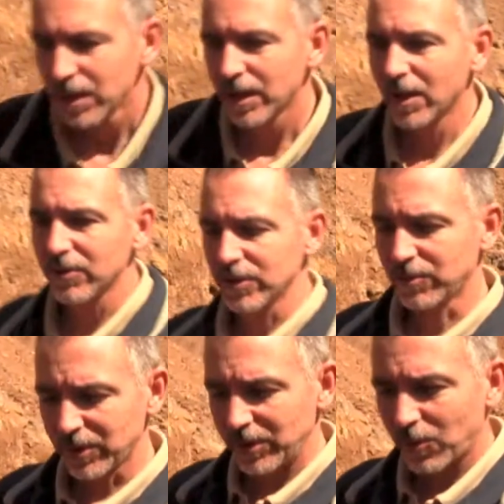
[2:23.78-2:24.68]
You know,
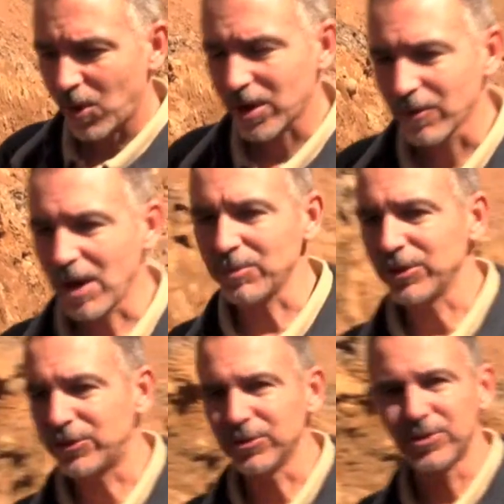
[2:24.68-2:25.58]
you walk around
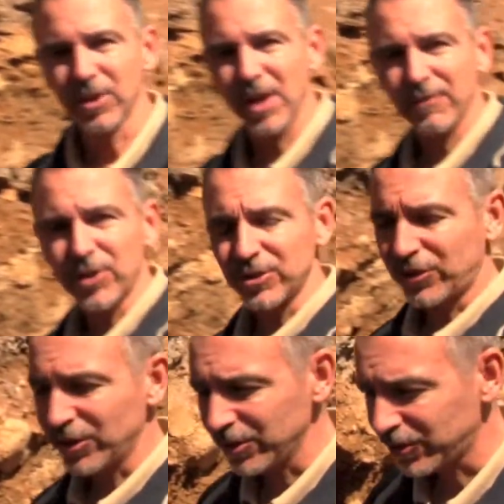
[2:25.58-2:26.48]
with your shoes. You don't have good
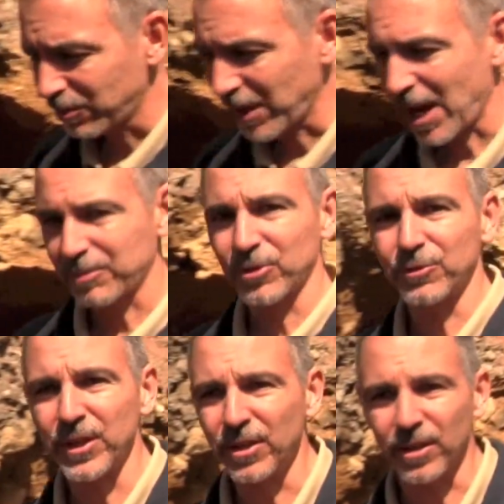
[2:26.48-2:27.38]
shoes, what happens? Your
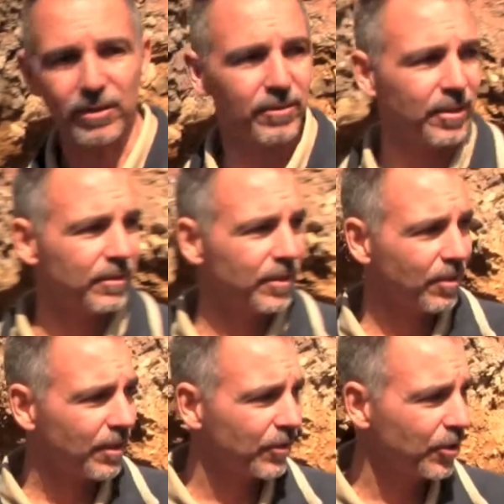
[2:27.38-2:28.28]
feet hurt. Well, you
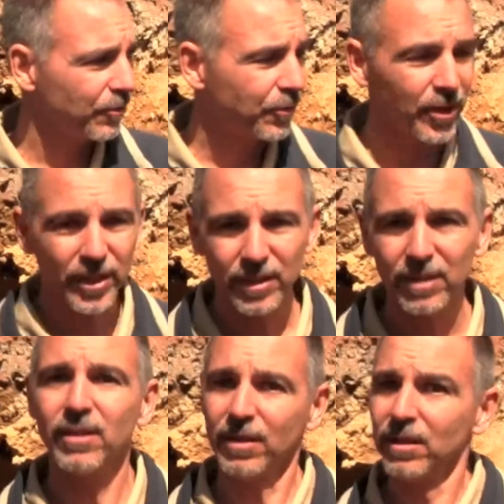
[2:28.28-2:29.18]
don't have a good footing,
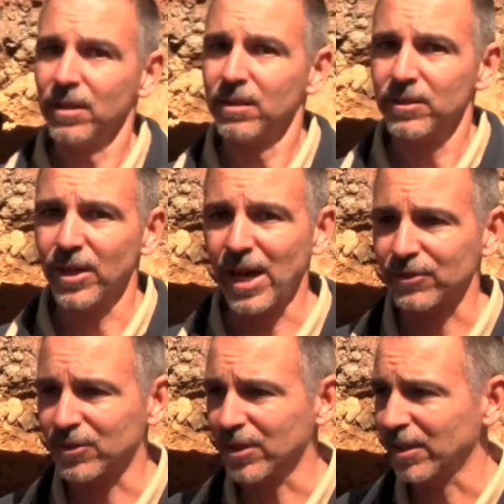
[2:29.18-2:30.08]
your
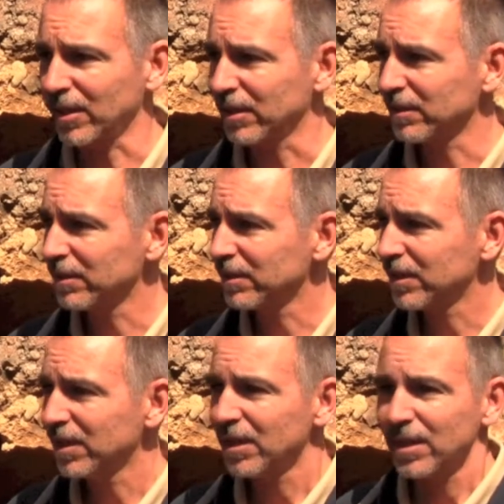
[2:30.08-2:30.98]
house is going to hurt.
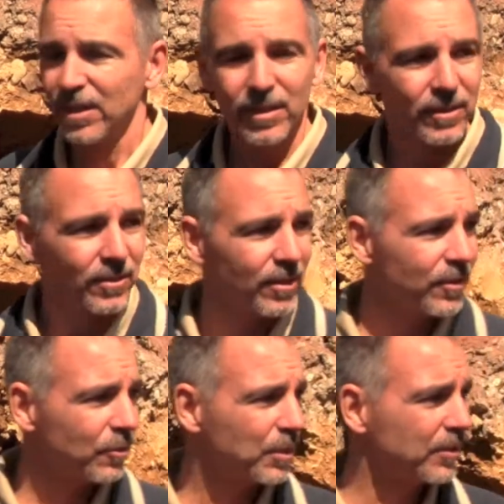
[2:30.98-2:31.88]
So
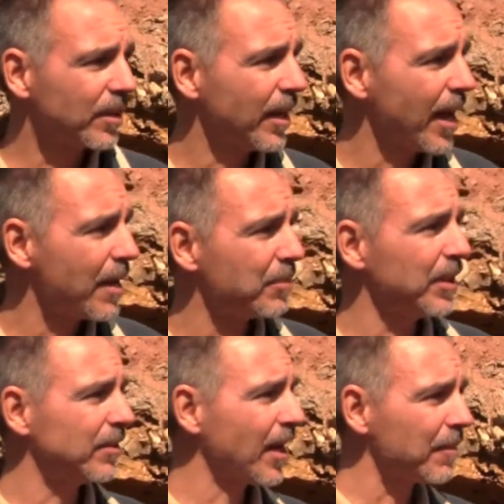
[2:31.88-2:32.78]
this is what's going to happen.
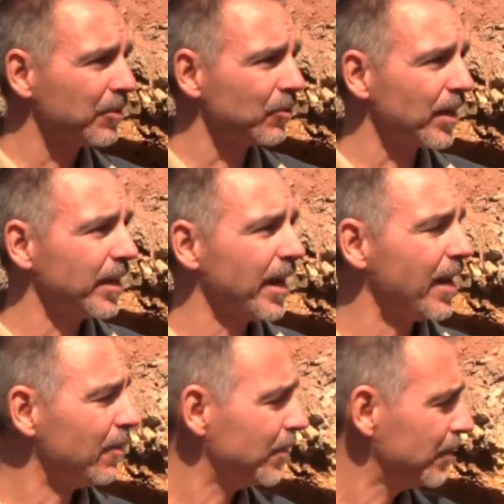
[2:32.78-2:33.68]
This happens right
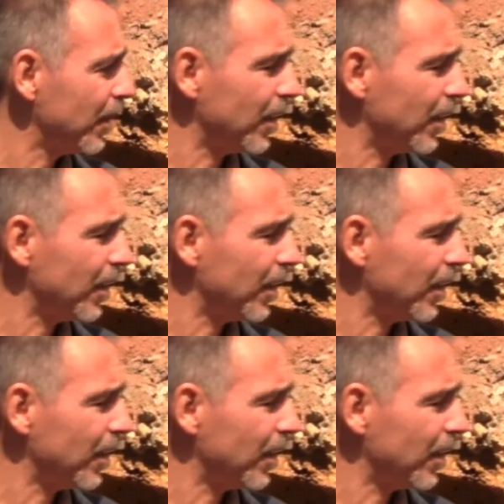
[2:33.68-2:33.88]
now, and